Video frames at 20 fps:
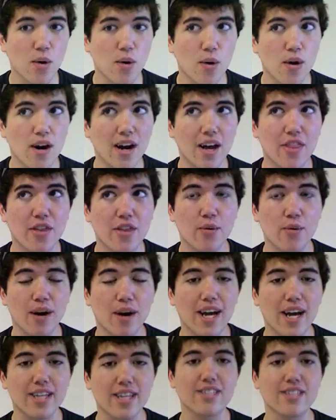or
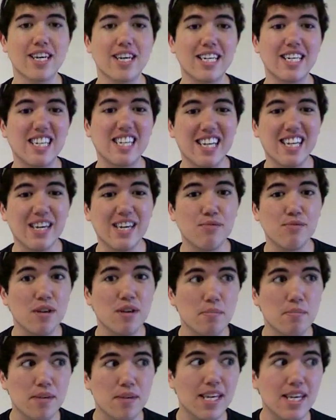otherwise. It could
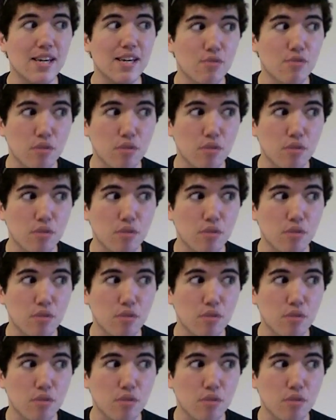even be